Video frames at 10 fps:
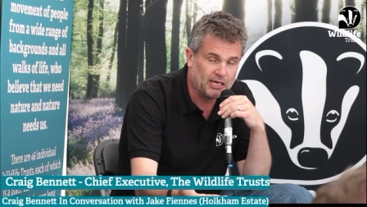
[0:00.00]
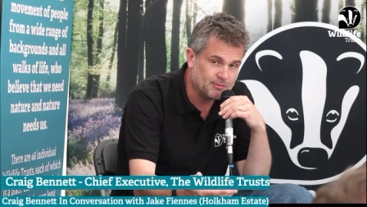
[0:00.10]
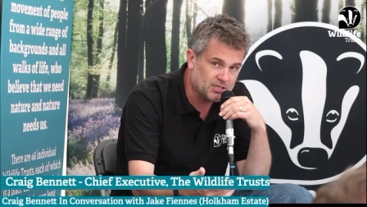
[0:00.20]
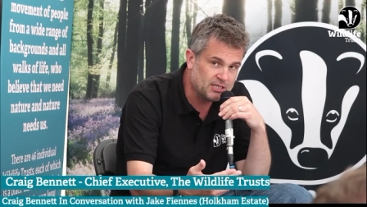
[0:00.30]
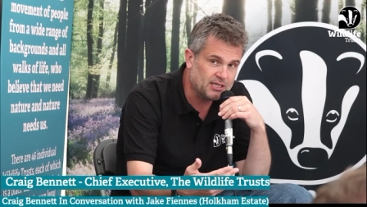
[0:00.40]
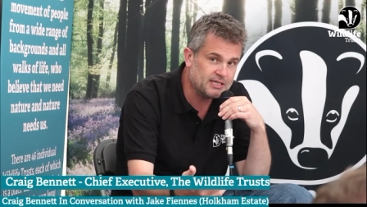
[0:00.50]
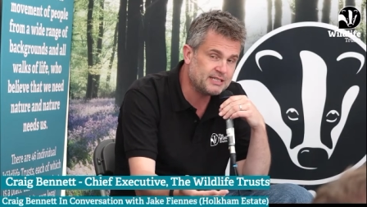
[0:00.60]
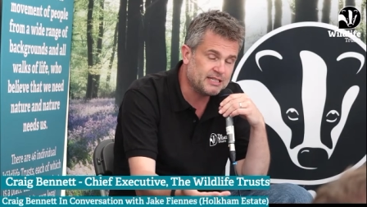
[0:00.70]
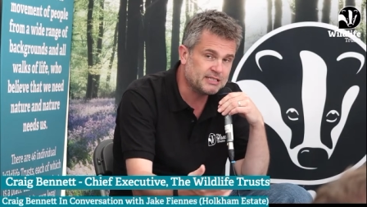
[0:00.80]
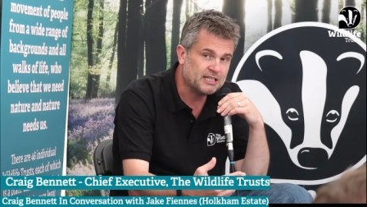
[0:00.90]
And I'm
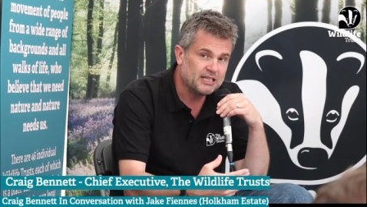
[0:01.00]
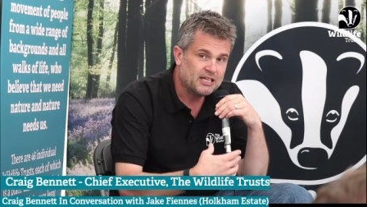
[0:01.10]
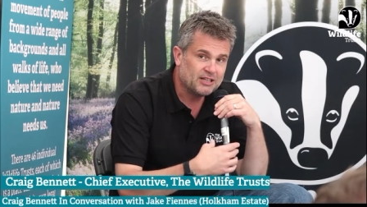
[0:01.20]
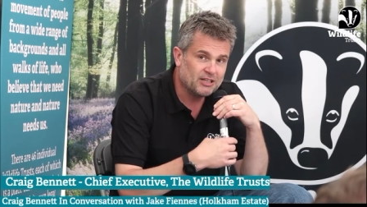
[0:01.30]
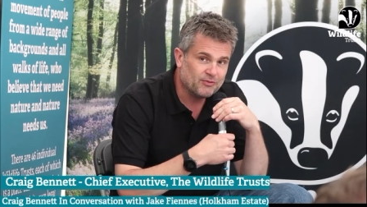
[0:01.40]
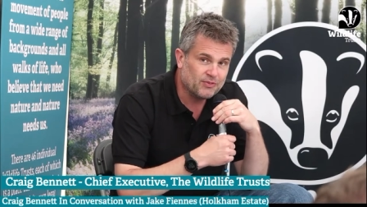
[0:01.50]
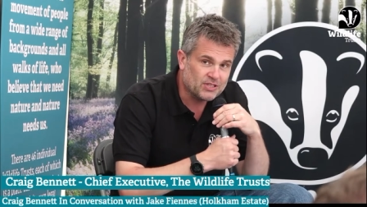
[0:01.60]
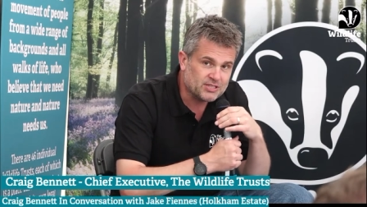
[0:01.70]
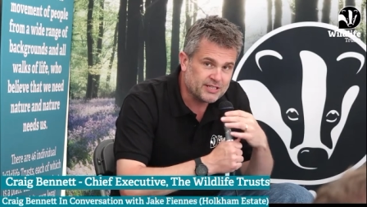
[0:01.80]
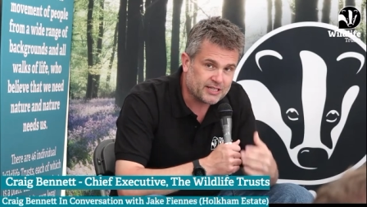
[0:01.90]
delighted that for
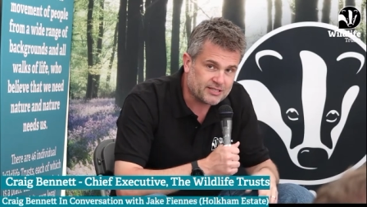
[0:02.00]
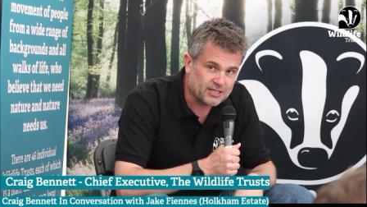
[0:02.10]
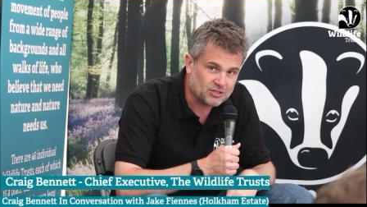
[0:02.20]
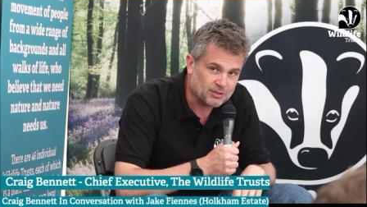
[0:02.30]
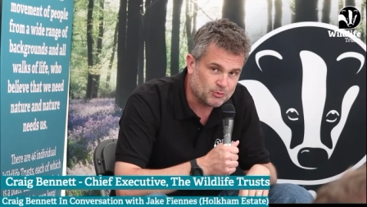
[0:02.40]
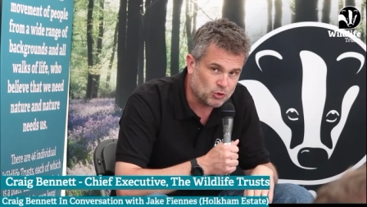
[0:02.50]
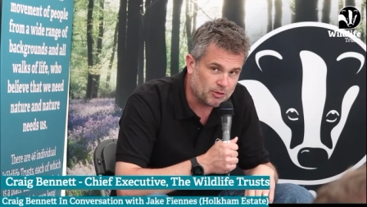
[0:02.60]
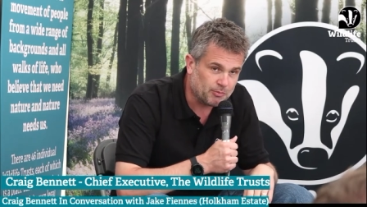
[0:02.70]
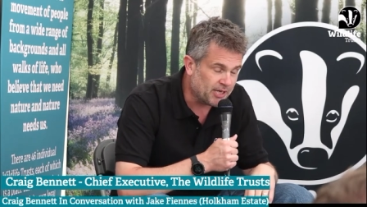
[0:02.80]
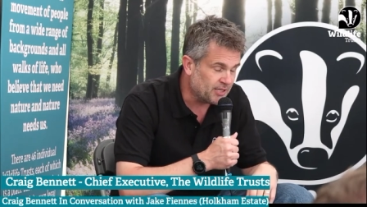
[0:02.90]
this next session, I'm
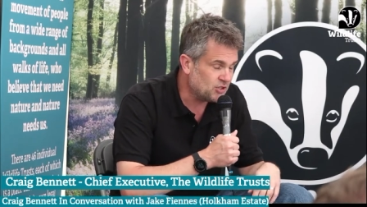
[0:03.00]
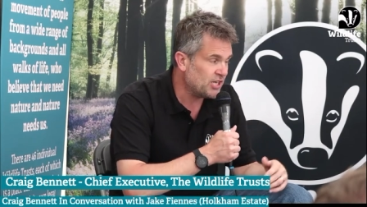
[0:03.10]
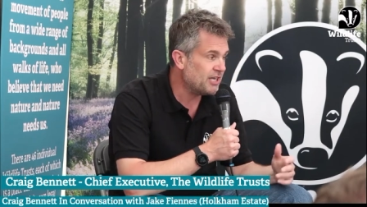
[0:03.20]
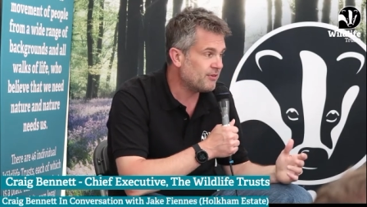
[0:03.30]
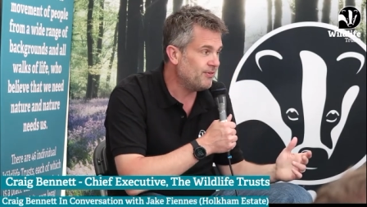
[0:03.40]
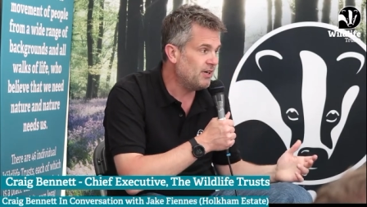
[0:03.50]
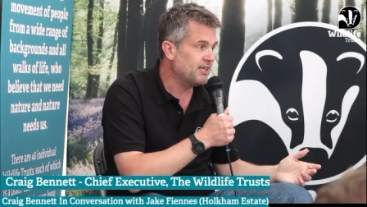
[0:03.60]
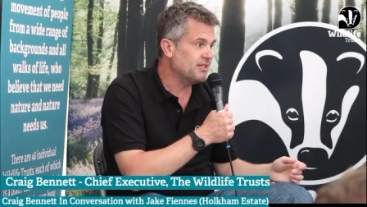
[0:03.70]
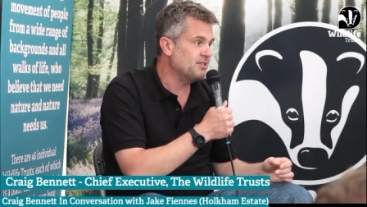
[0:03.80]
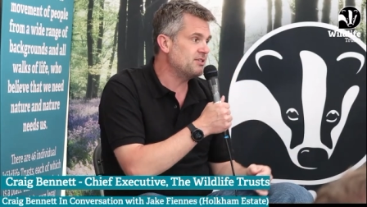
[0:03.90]
joined by Jake
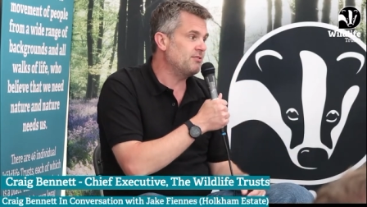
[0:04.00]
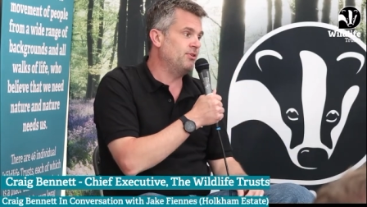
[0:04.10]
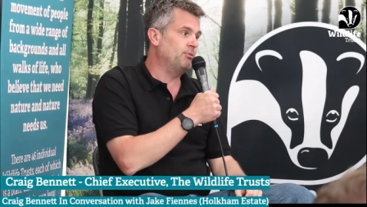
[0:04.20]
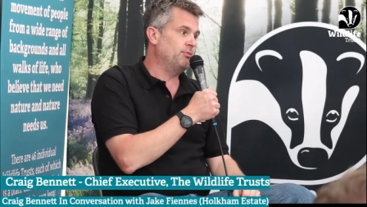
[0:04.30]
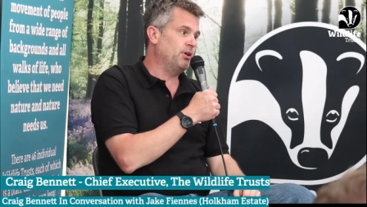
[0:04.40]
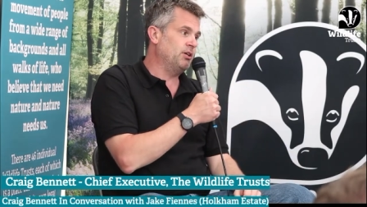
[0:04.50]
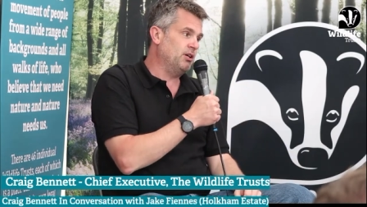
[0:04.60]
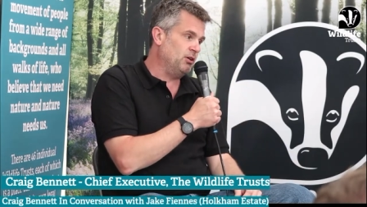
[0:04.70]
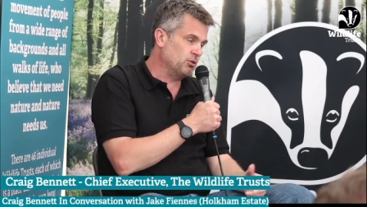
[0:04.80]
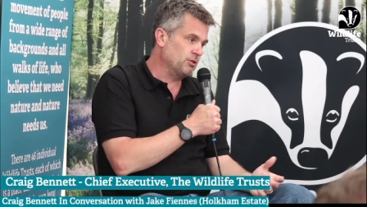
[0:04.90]
Fiennes from the
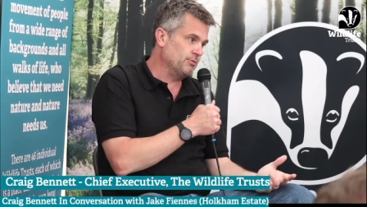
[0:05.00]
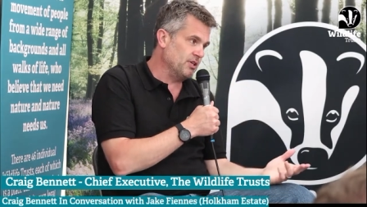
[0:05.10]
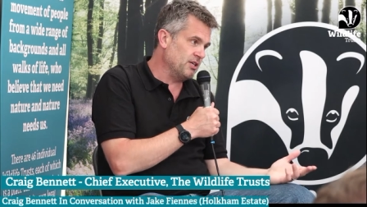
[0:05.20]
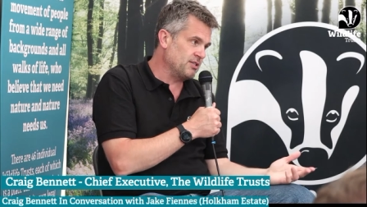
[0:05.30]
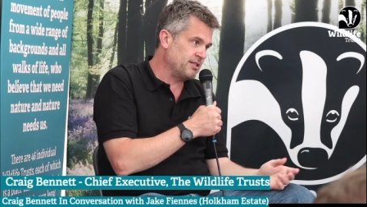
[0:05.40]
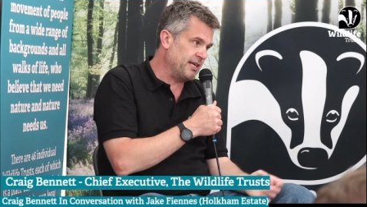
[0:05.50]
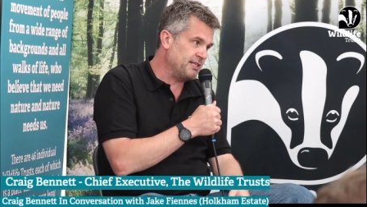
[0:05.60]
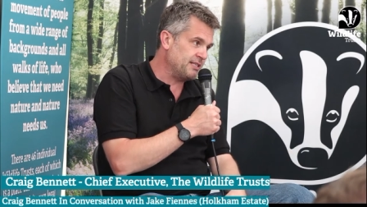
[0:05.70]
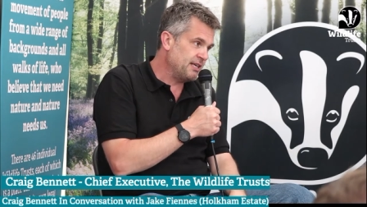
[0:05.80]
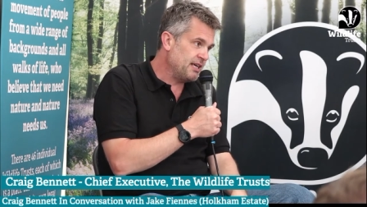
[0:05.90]
Holkham
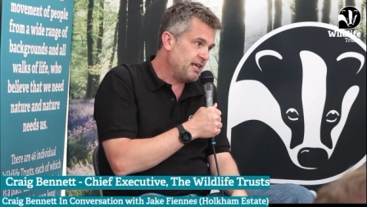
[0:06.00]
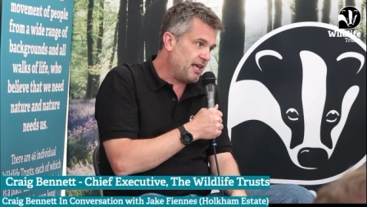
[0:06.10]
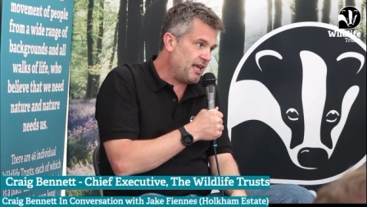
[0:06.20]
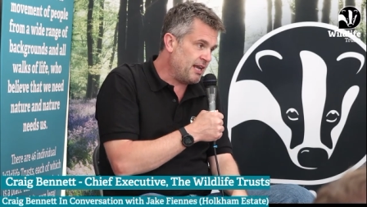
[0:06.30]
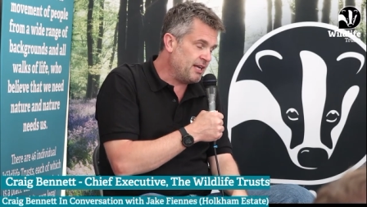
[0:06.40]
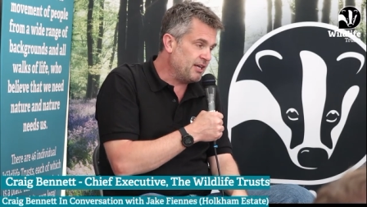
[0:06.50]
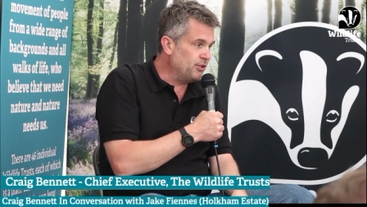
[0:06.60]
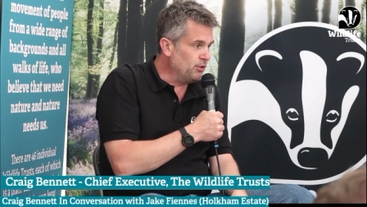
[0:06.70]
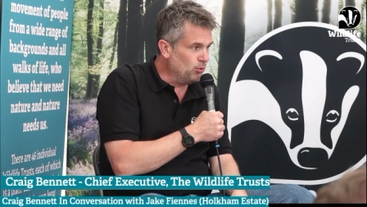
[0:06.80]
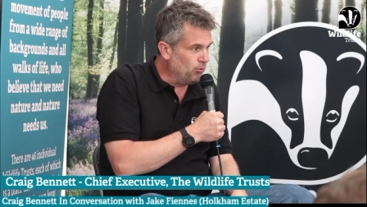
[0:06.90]
Estate in
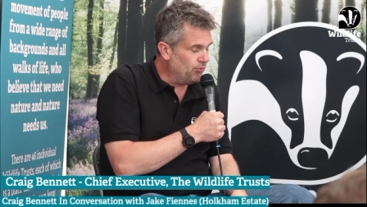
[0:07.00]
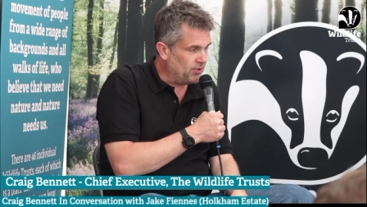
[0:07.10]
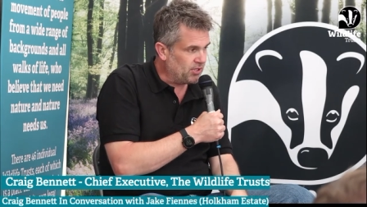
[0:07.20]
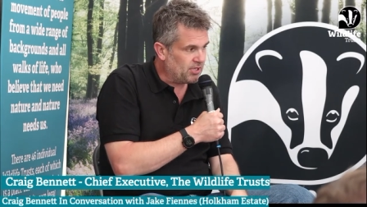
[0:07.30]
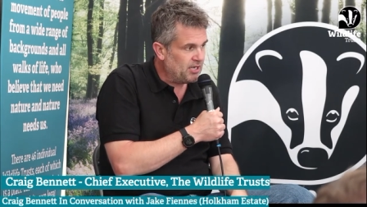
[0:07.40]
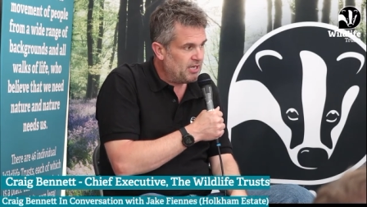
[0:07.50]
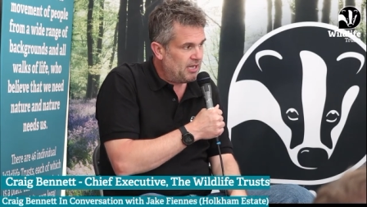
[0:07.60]
Norfolk.